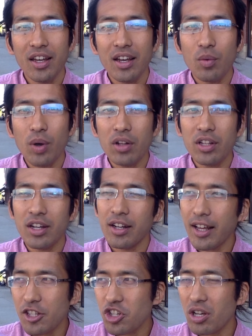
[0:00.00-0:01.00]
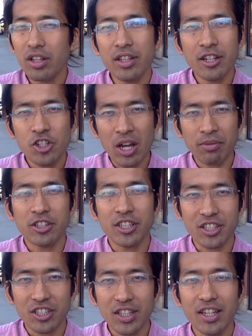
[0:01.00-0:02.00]
Well, in a nutshell, in chapter
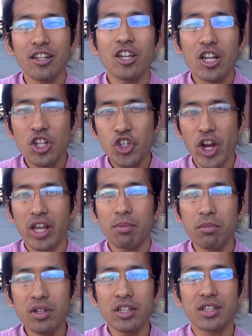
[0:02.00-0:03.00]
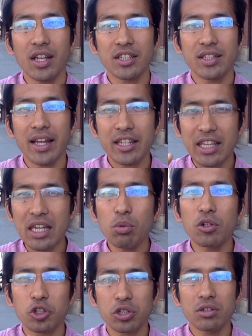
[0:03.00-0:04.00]
16, Shakyamuni says that he will
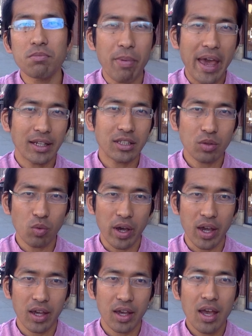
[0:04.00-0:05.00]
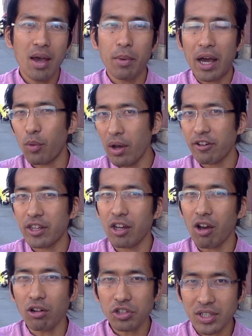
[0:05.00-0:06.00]
soon pass away. However, he
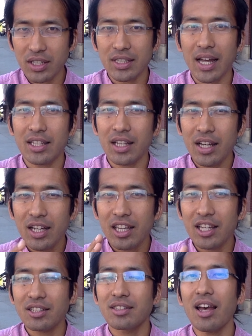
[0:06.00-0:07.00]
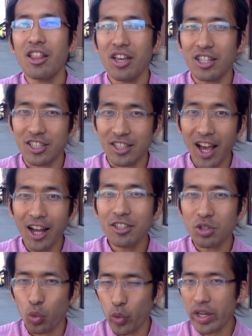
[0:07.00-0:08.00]
also says that his death is
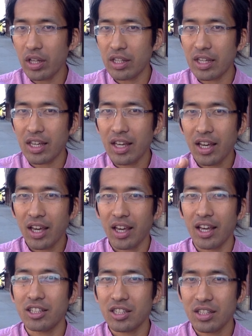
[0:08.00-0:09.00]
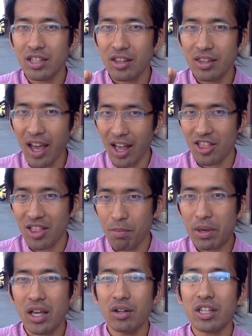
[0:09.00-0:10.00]
not really his death,
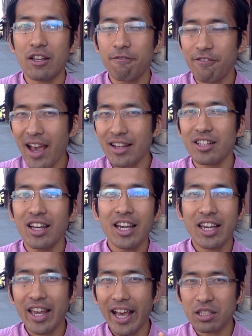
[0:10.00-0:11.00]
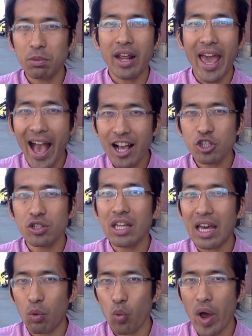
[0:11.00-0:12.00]
because in fact, he has been actually
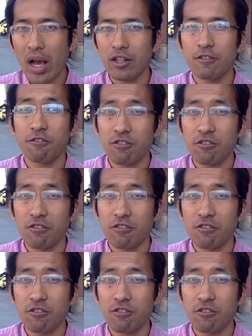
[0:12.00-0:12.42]
around